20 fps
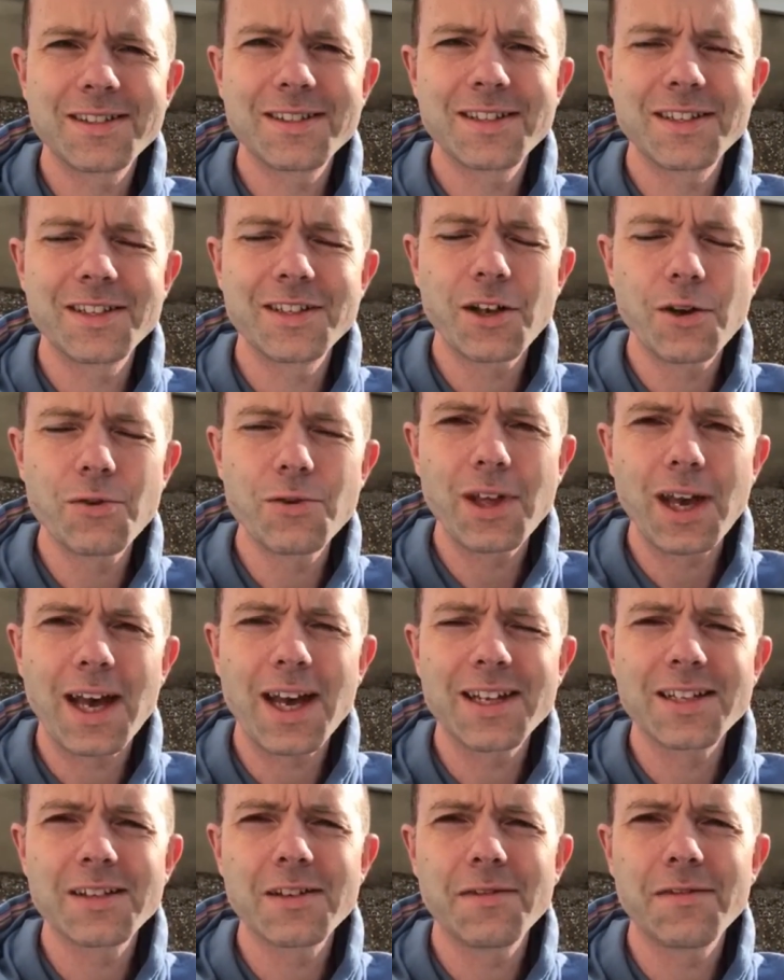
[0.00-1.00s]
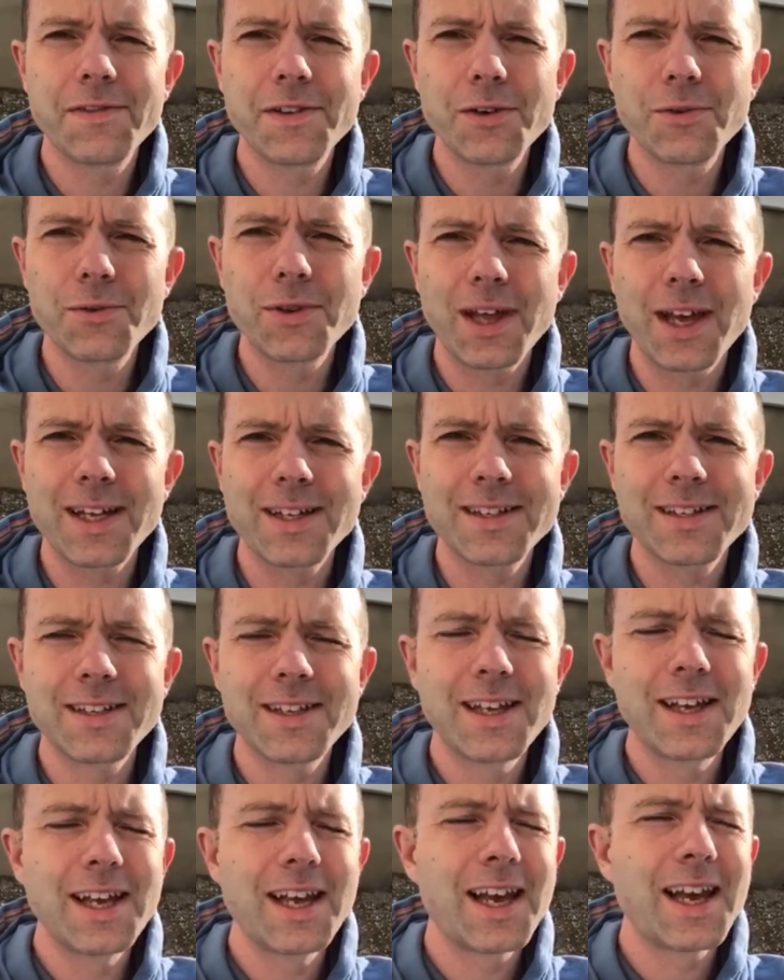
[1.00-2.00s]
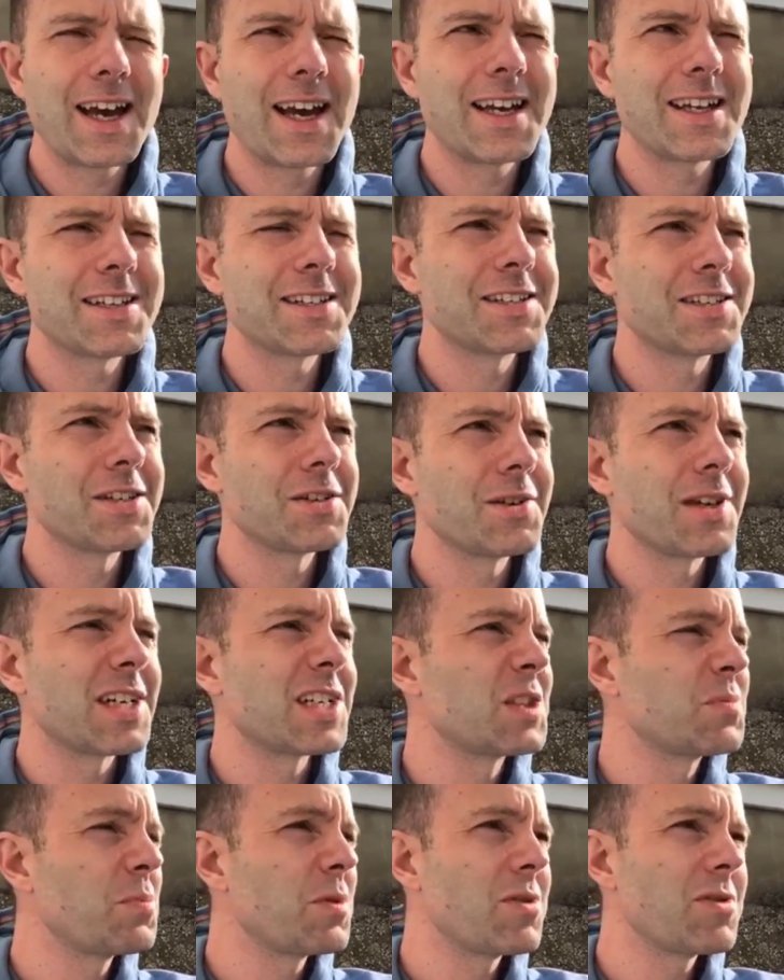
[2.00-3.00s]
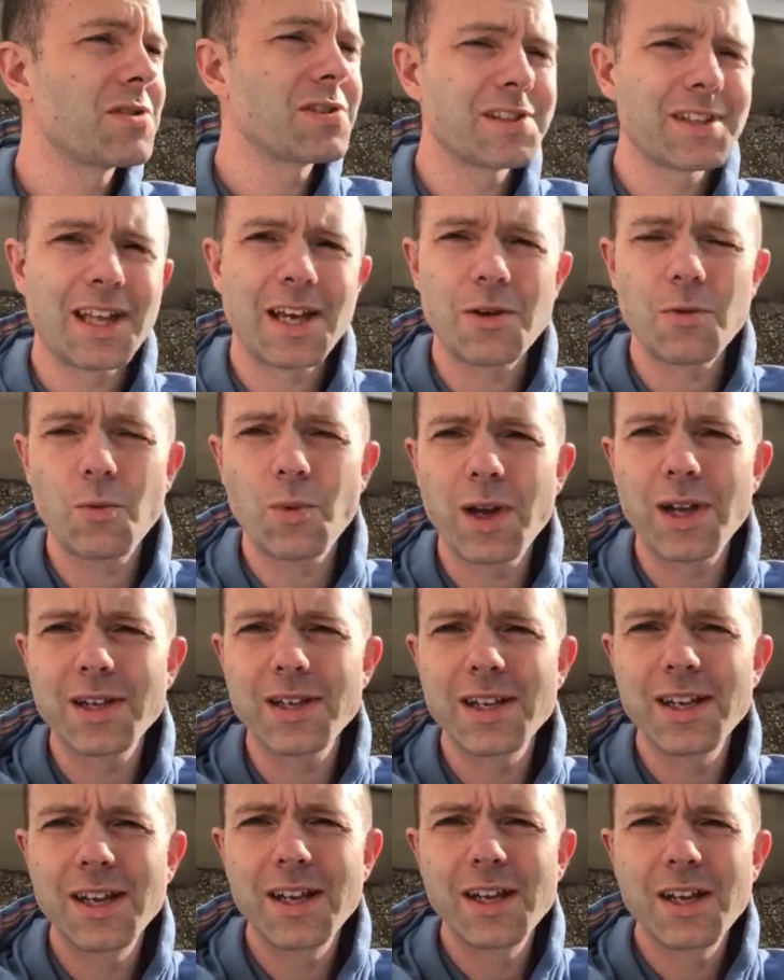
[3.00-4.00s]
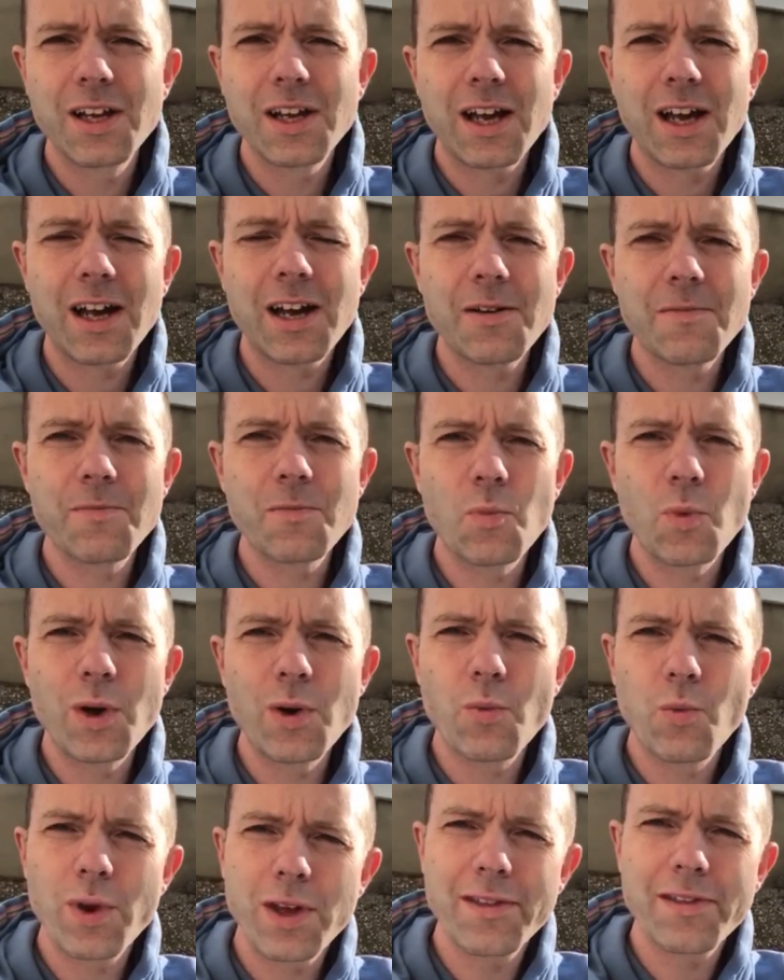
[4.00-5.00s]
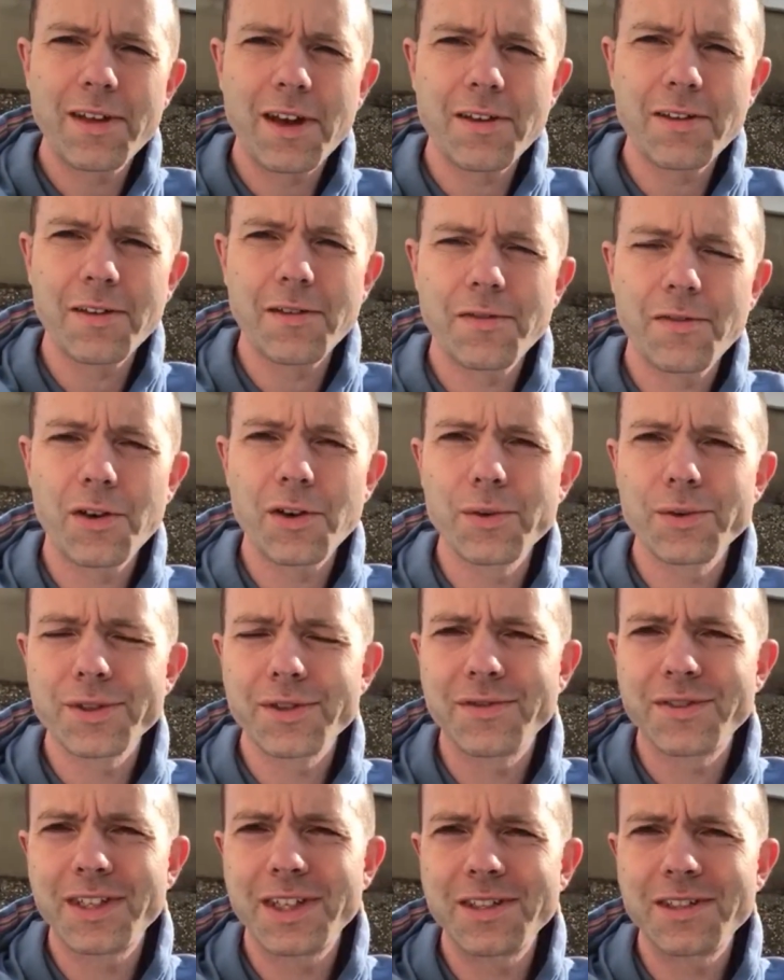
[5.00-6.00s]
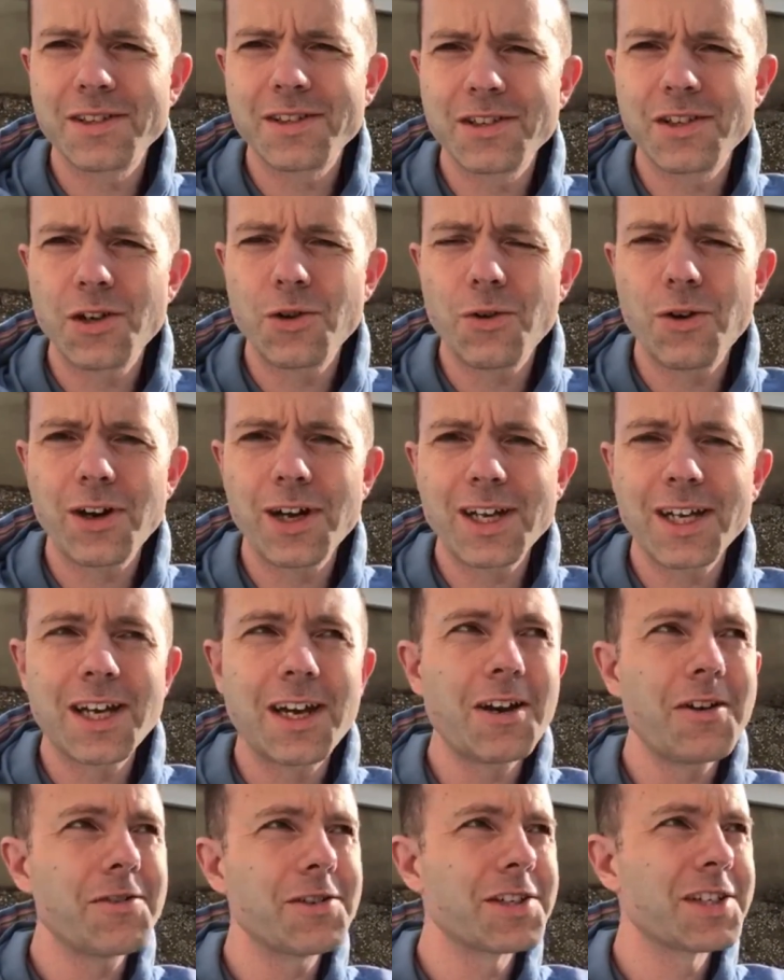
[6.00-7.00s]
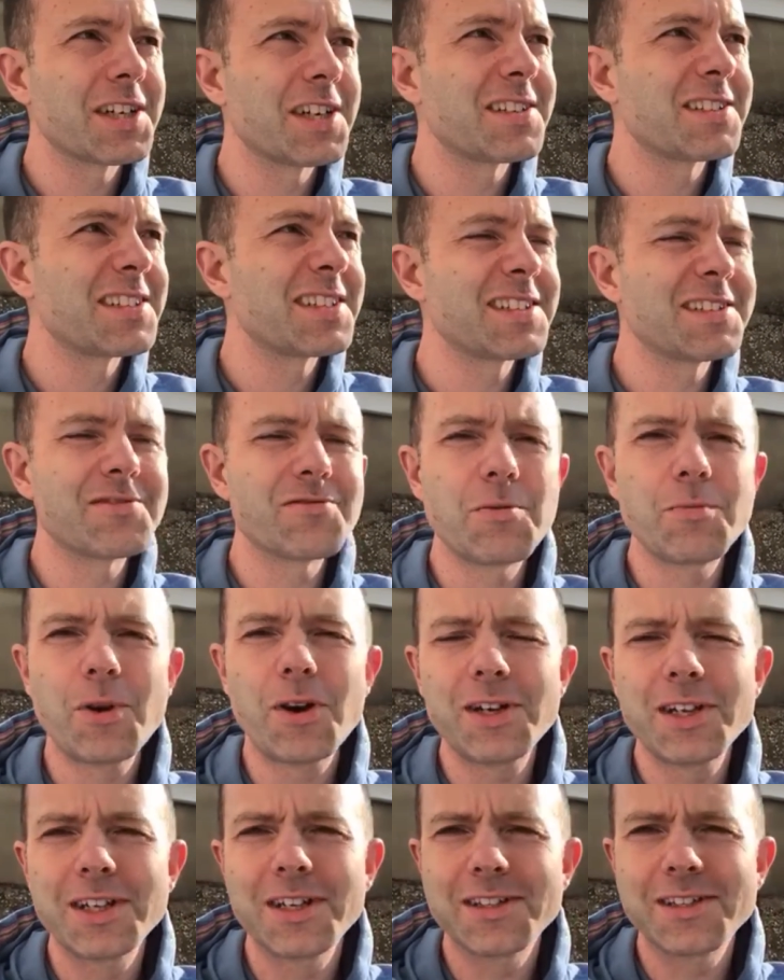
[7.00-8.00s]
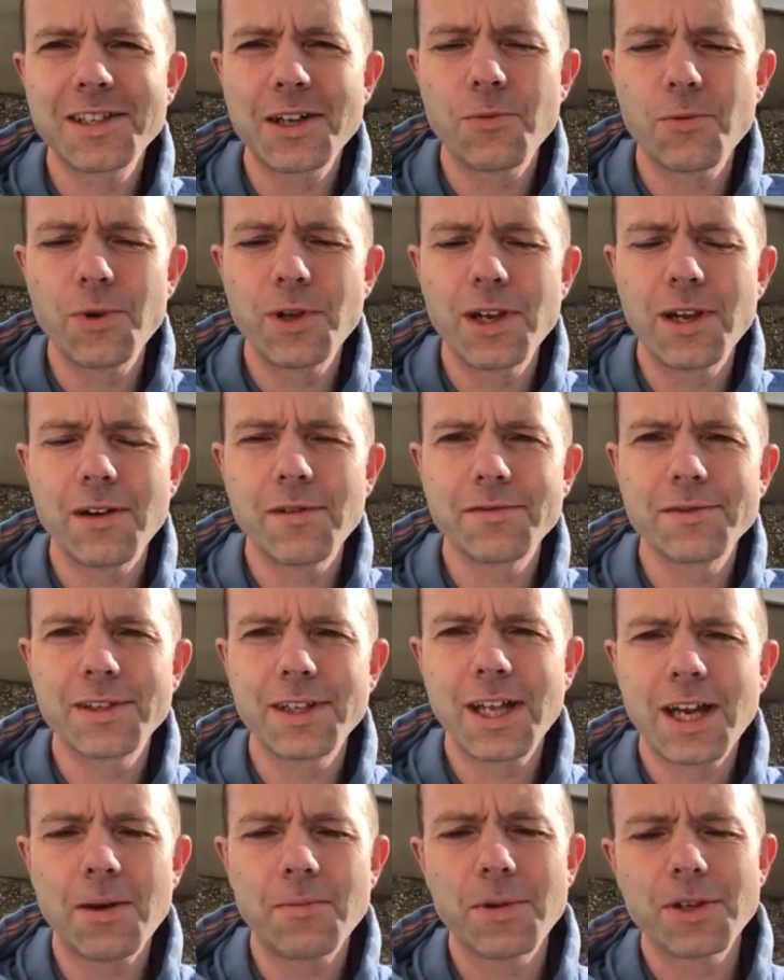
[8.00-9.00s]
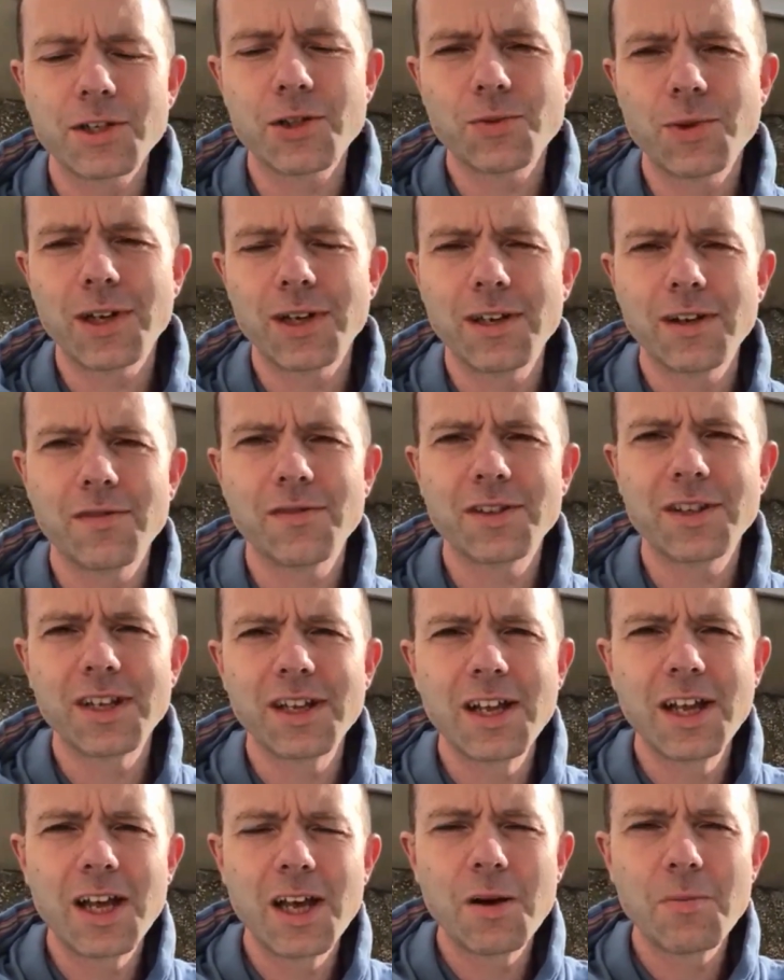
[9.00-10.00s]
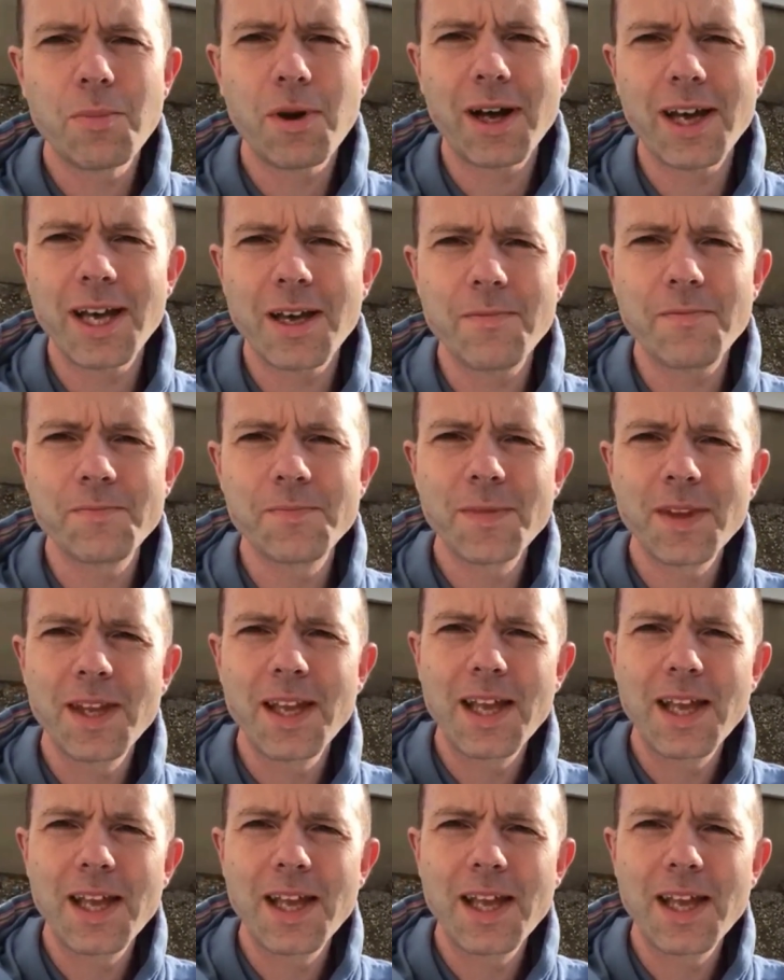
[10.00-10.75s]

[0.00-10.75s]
know that and to feel that and to experience that when we're with other followers of Jesus who are encouraging us and reminding us that we're loved and how much we are loved by him,